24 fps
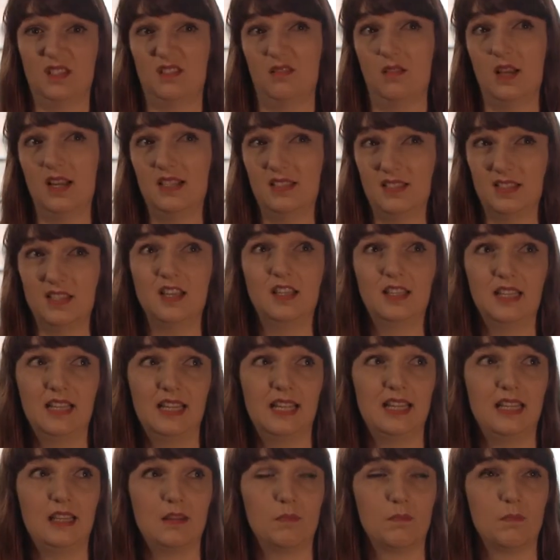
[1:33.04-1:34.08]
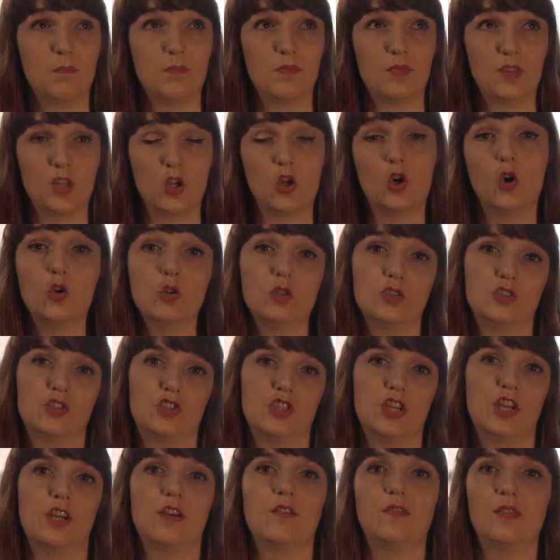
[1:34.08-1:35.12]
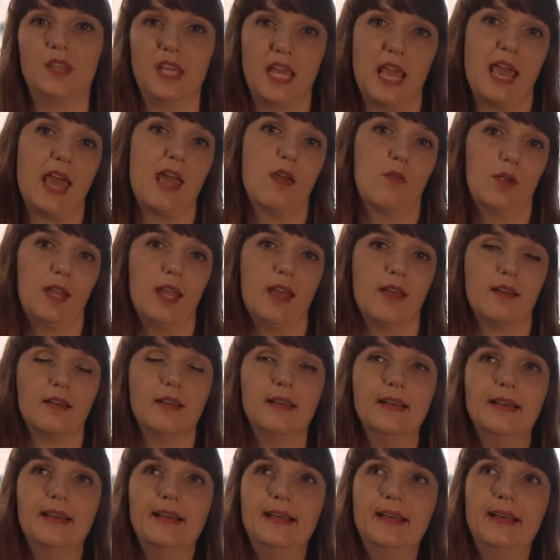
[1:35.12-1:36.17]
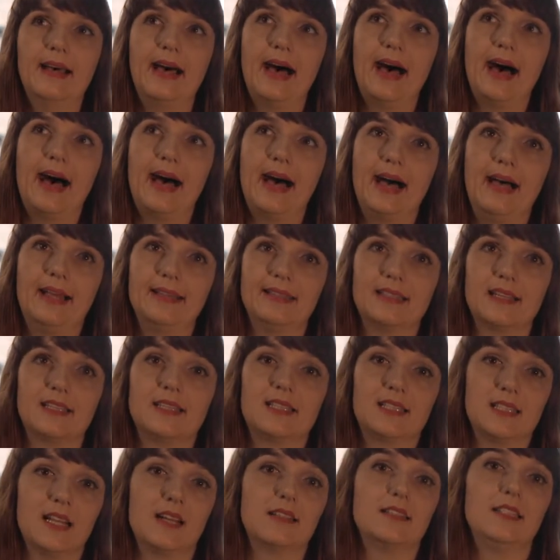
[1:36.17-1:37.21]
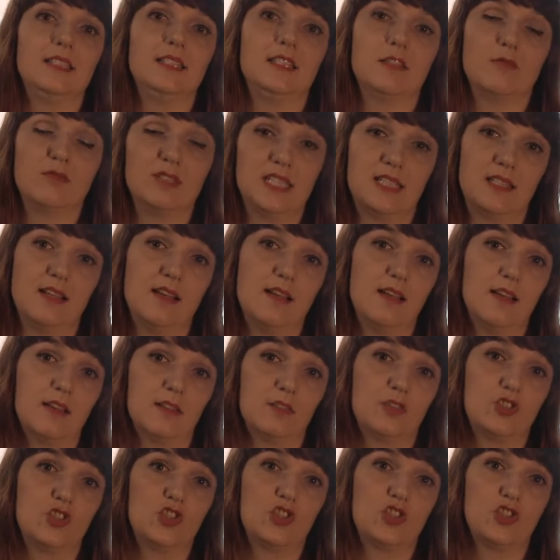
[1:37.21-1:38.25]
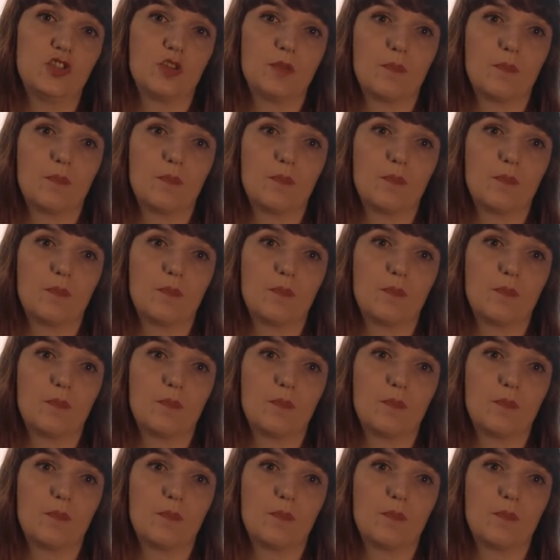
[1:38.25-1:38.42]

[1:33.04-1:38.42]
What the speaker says: certainly the culture of the area. And I started to research